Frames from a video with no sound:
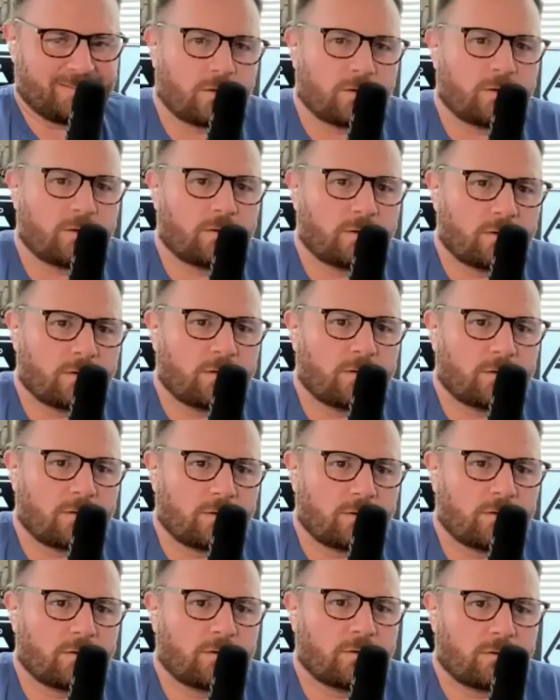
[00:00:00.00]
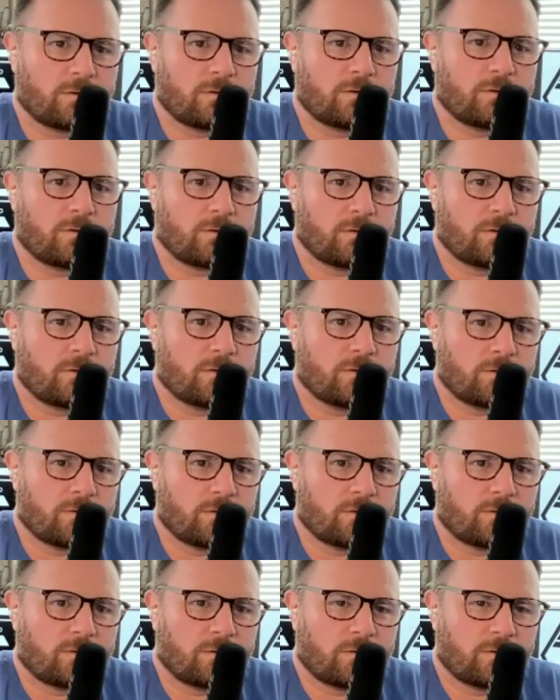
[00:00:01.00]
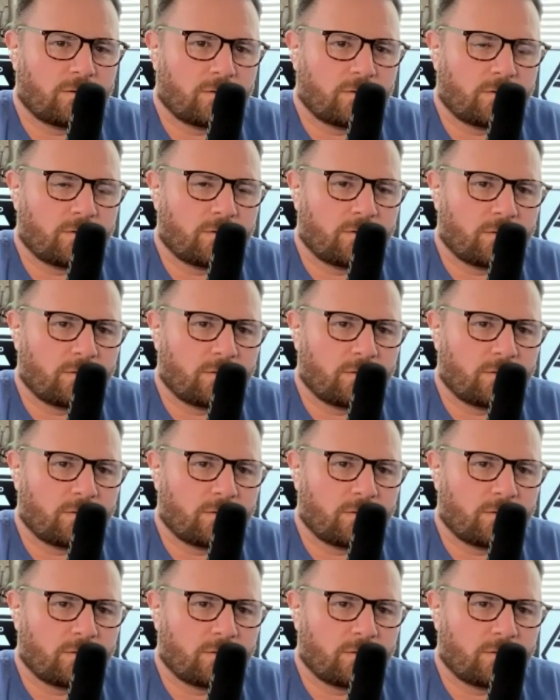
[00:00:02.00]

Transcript: we run these retargeting campaigns and they're